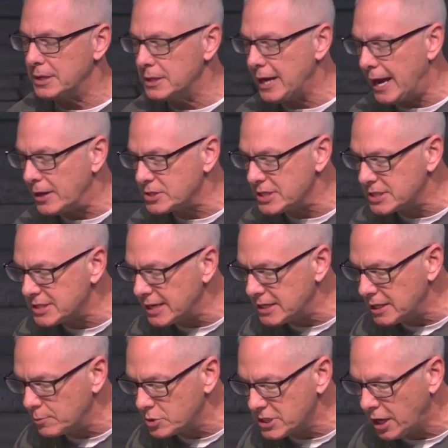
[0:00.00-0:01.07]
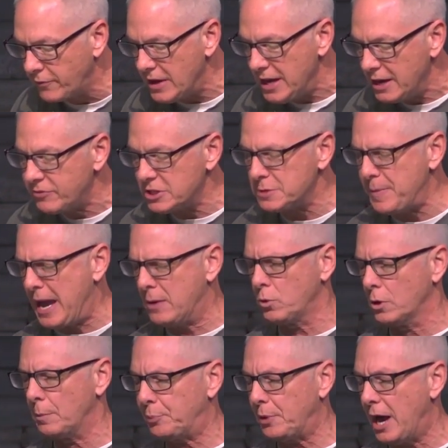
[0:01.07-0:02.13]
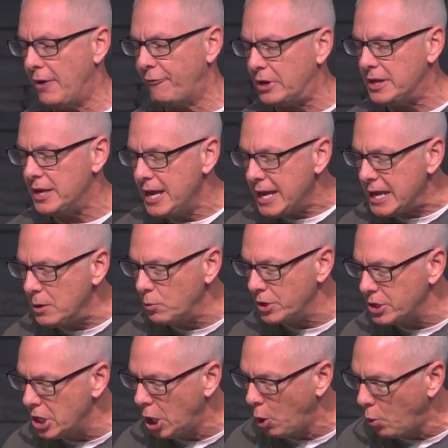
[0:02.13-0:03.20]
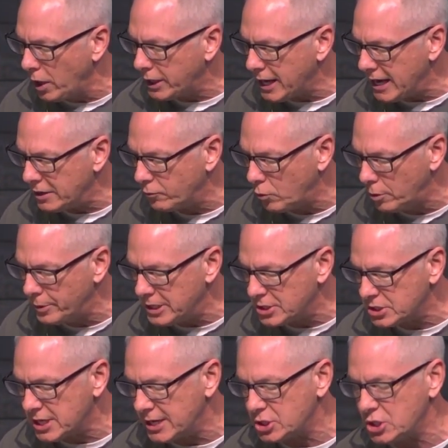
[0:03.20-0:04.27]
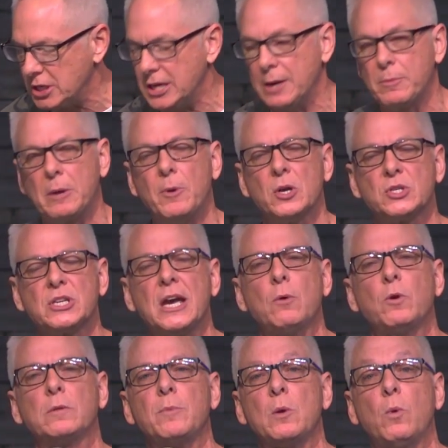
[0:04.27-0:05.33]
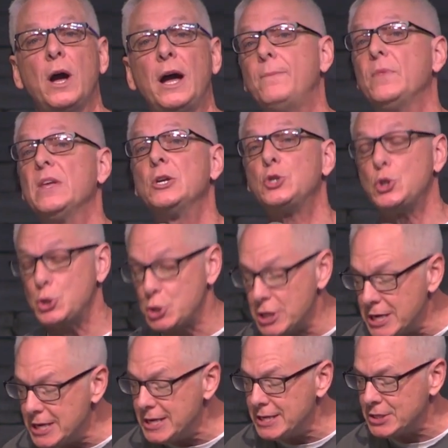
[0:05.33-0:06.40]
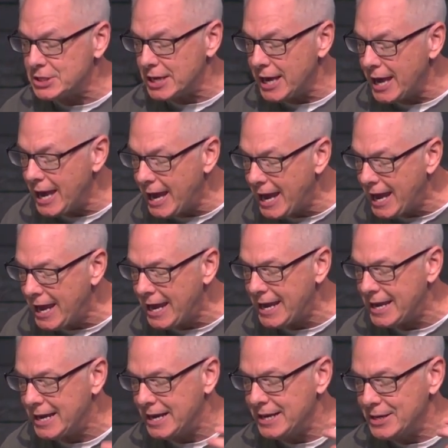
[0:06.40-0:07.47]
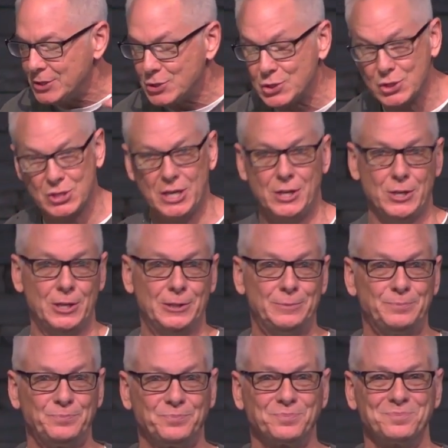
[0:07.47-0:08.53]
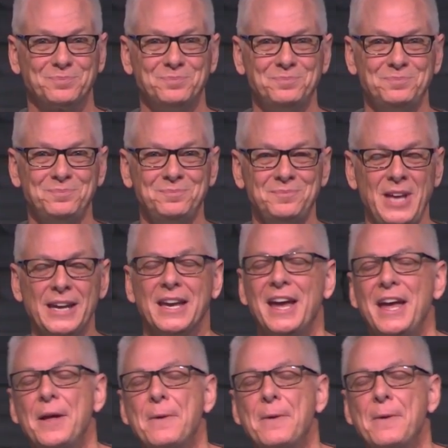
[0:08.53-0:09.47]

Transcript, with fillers: into the house, he said to himself, If this man were a prophet, he would know what kind of woman is touching him. Come on, say it with me. What? She's a sinner. Like,